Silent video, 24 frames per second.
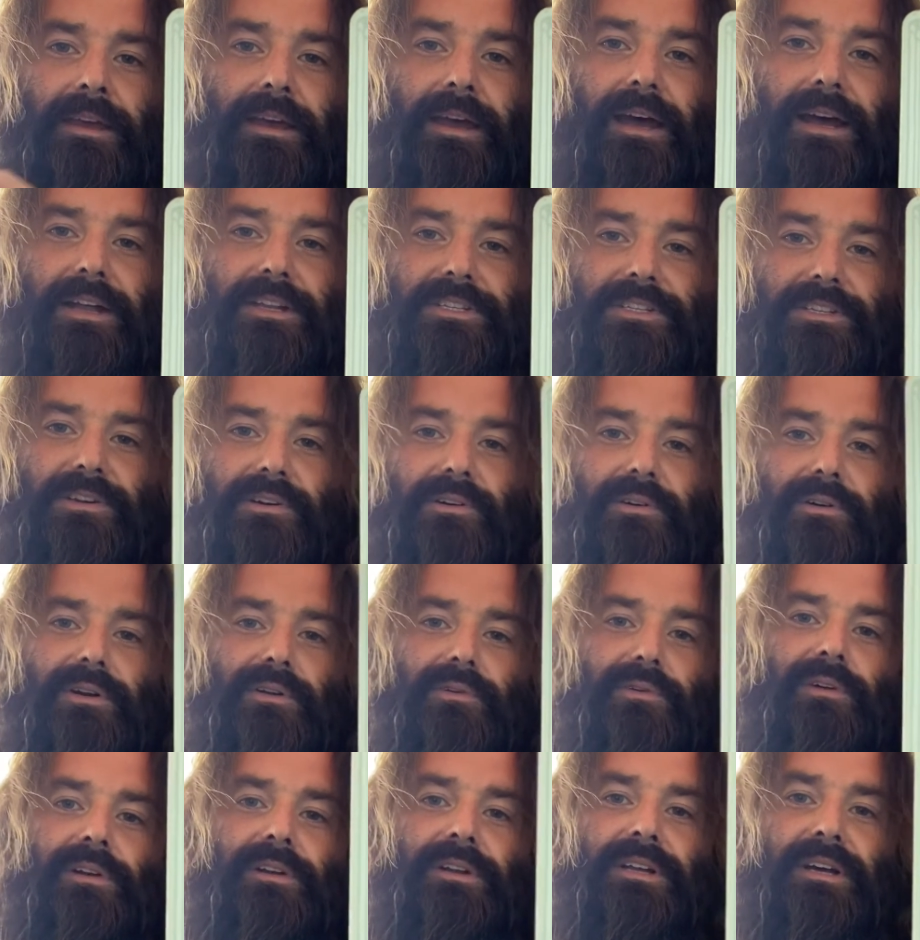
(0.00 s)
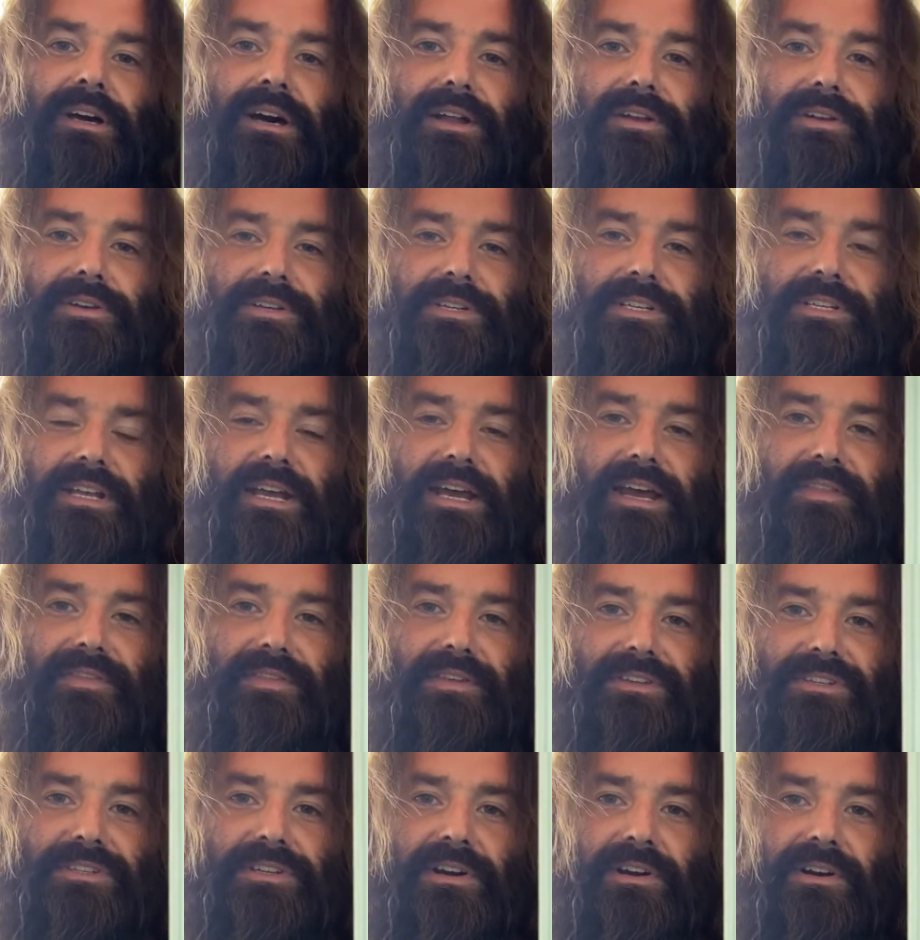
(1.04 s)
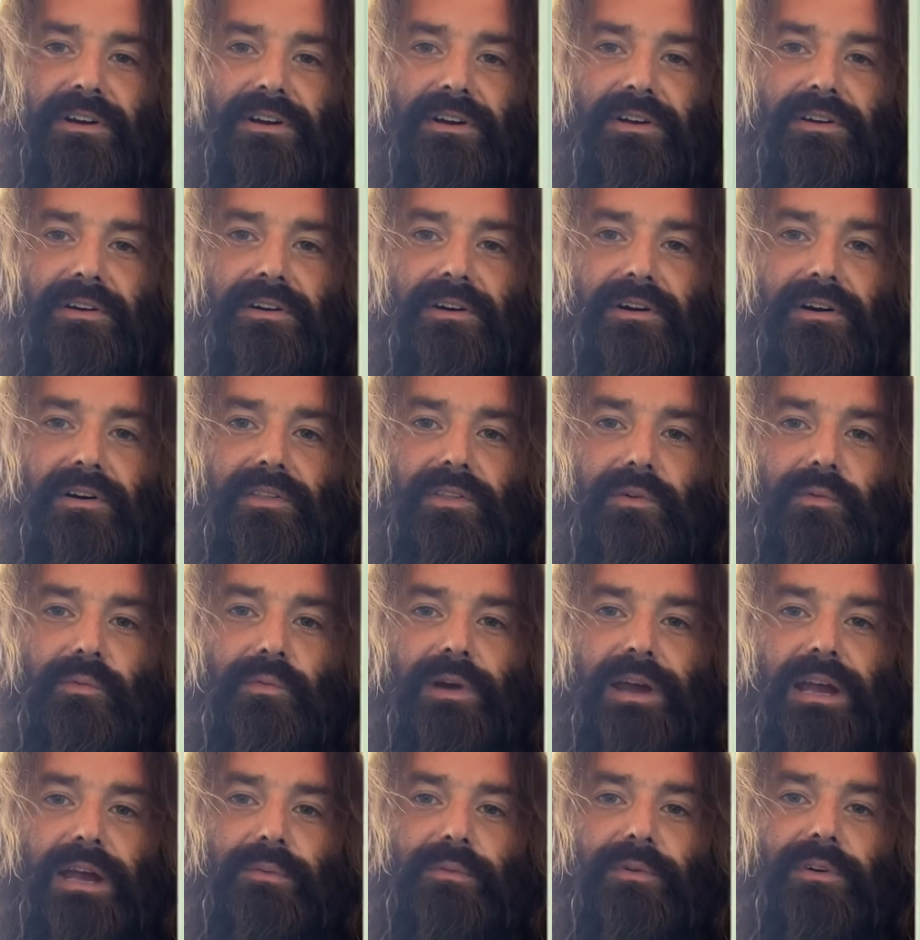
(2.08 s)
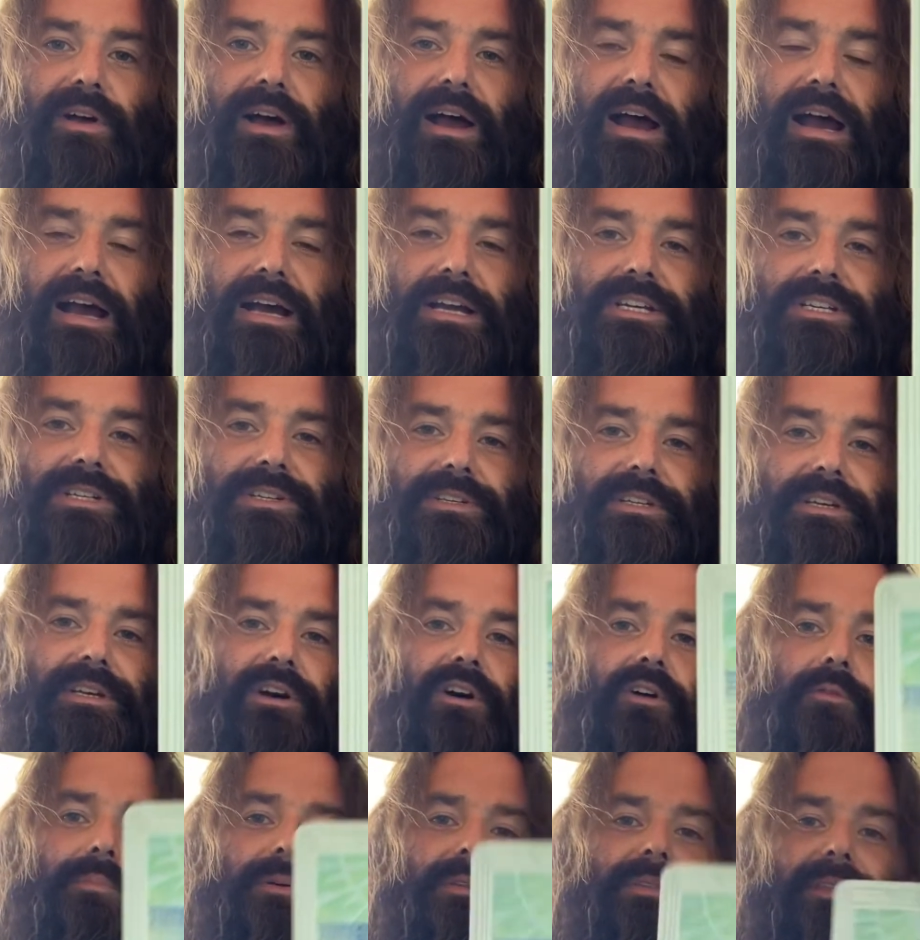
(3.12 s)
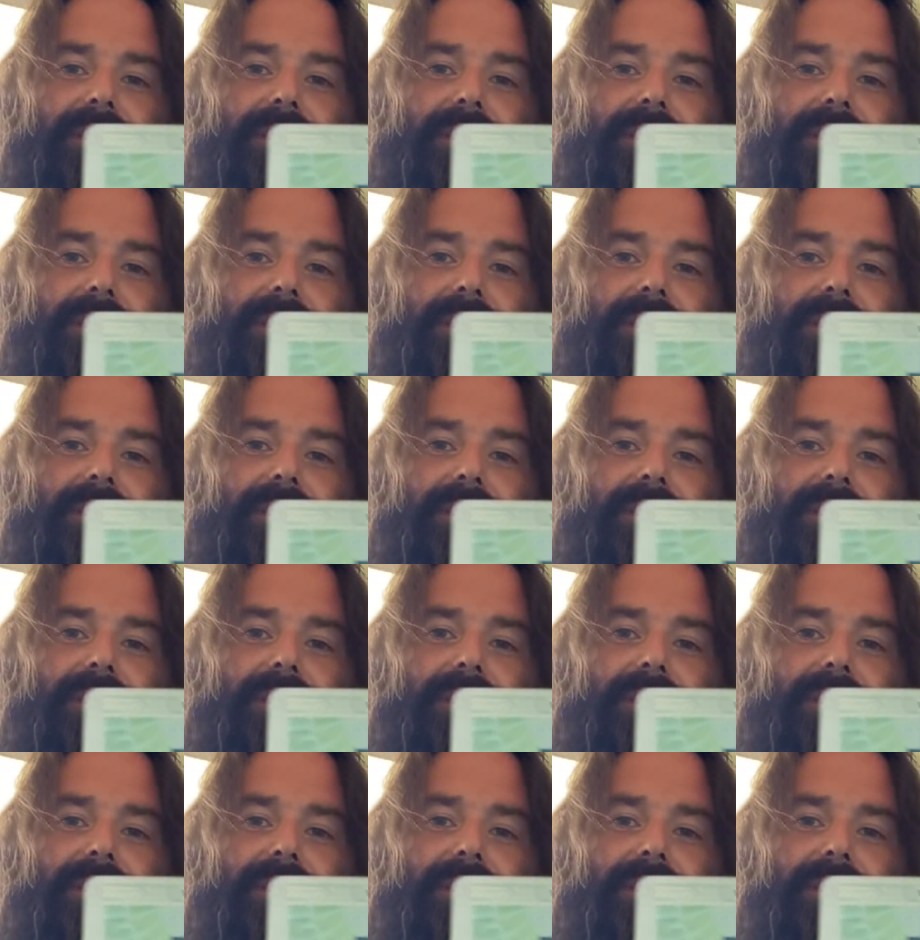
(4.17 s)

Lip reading: And so in order to understand this card all the way, we'll actually open the